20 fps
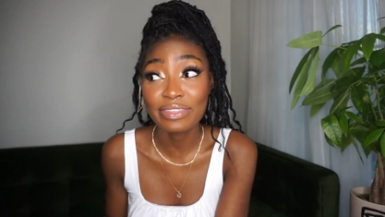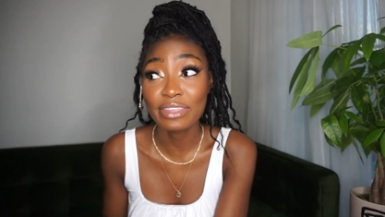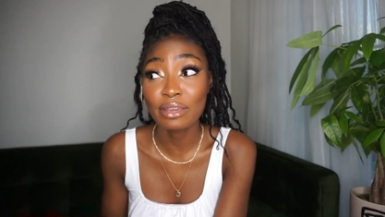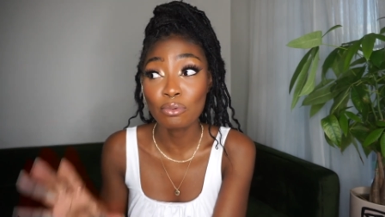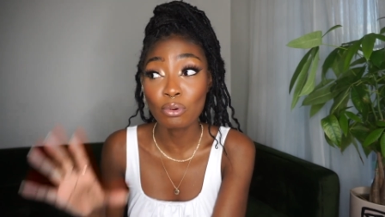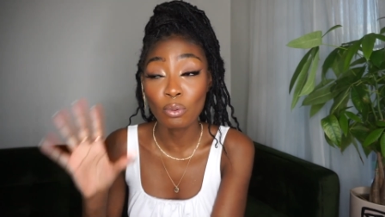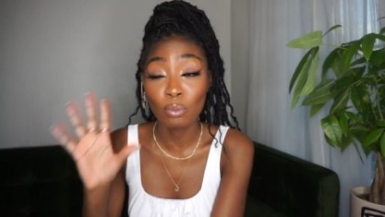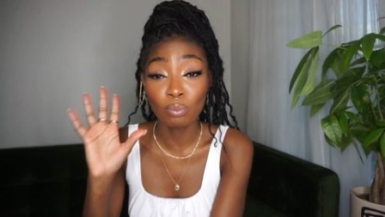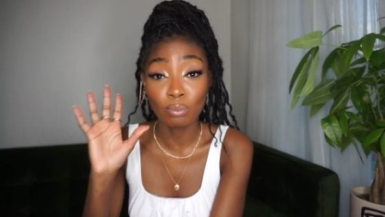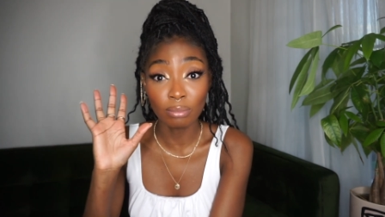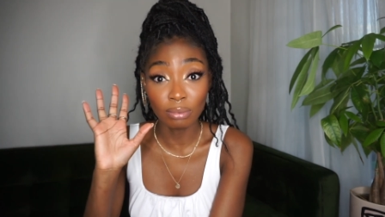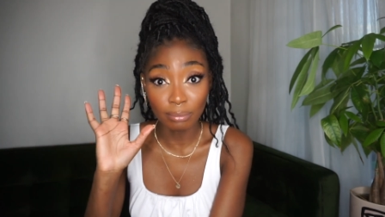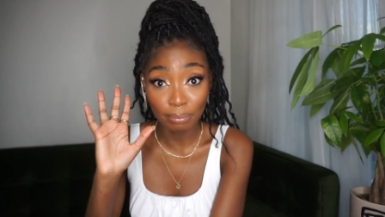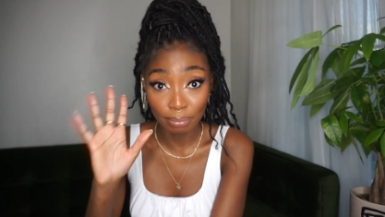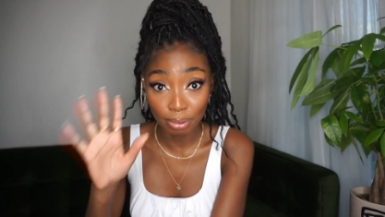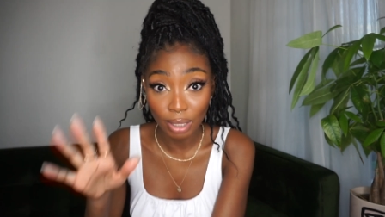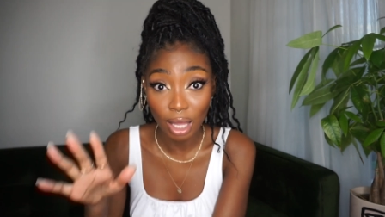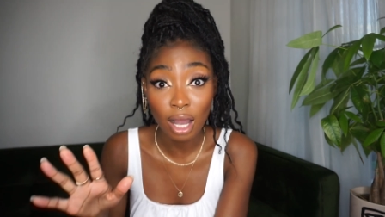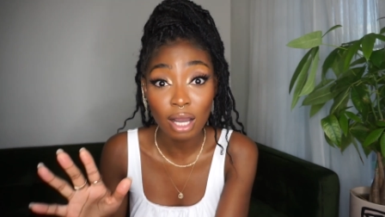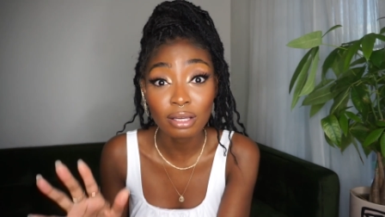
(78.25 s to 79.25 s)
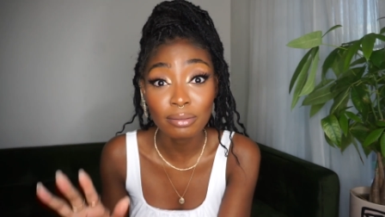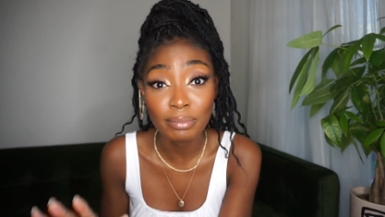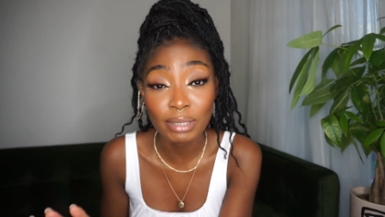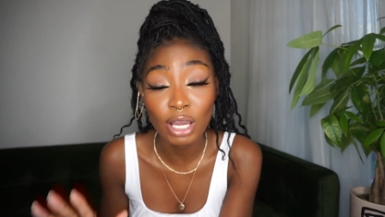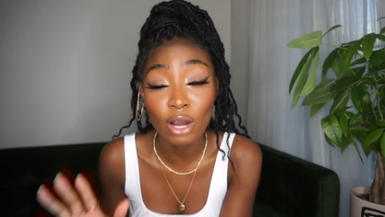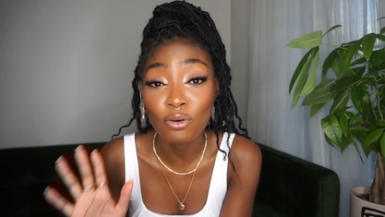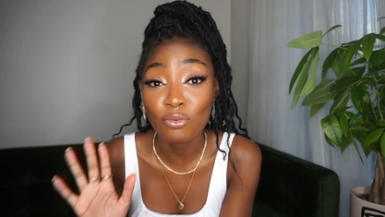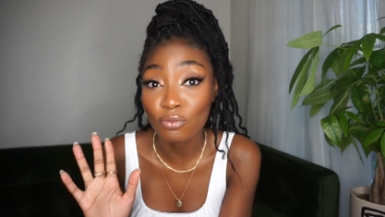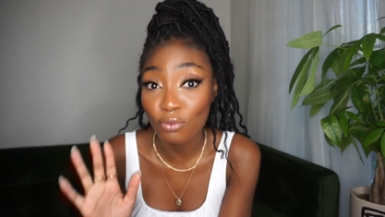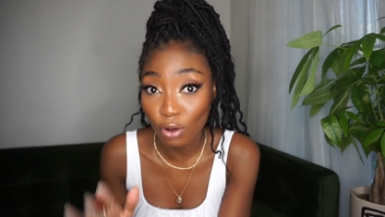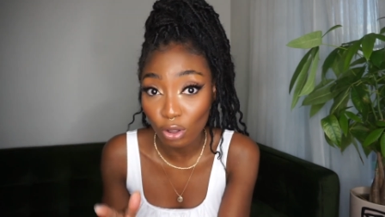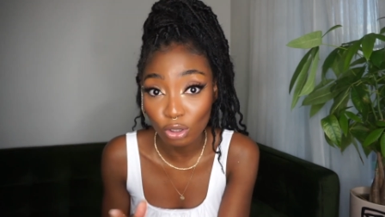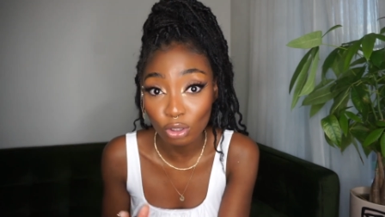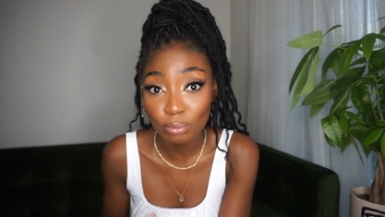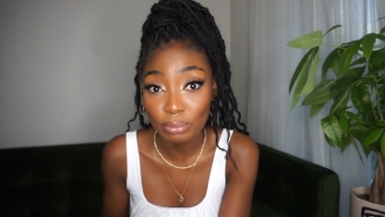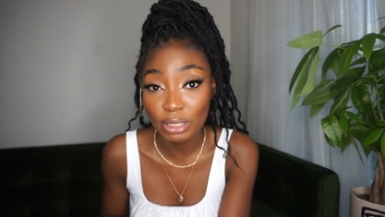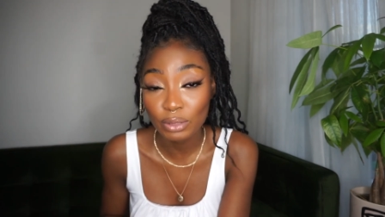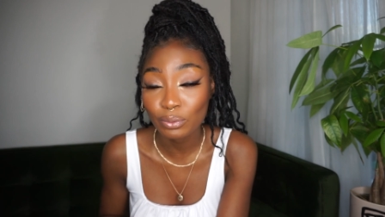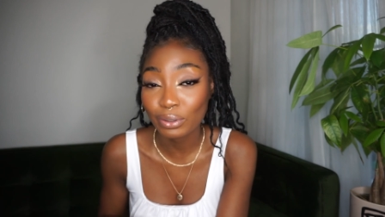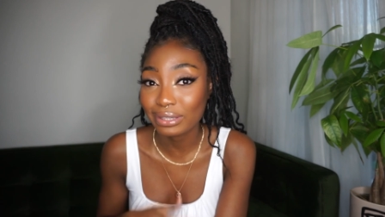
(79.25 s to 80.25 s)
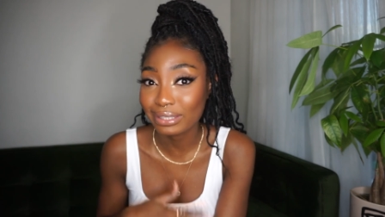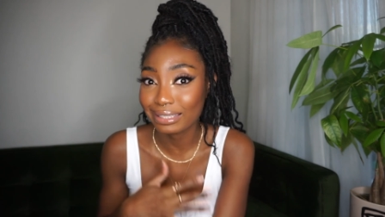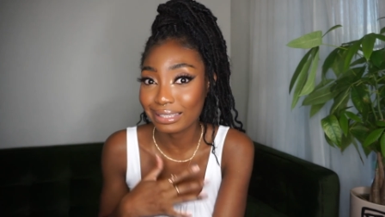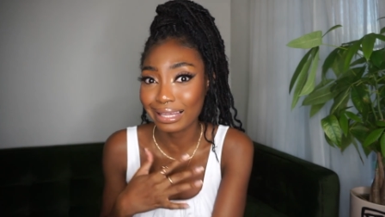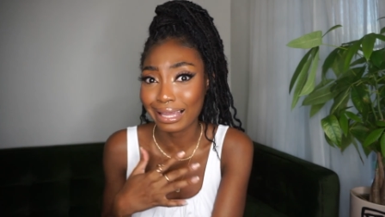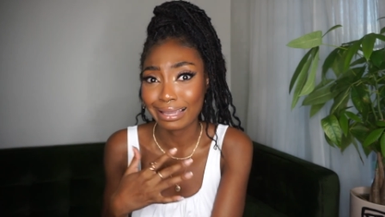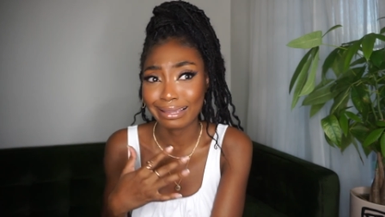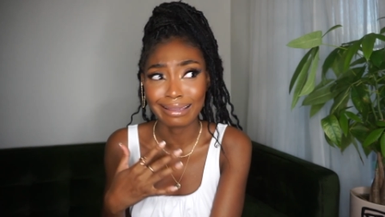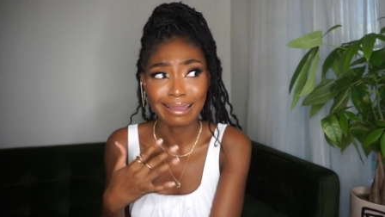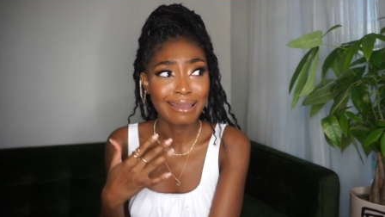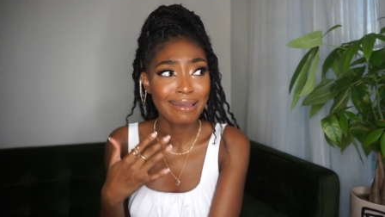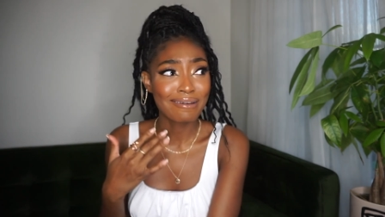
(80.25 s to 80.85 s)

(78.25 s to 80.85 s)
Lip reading: They would block me, unfollow me when they like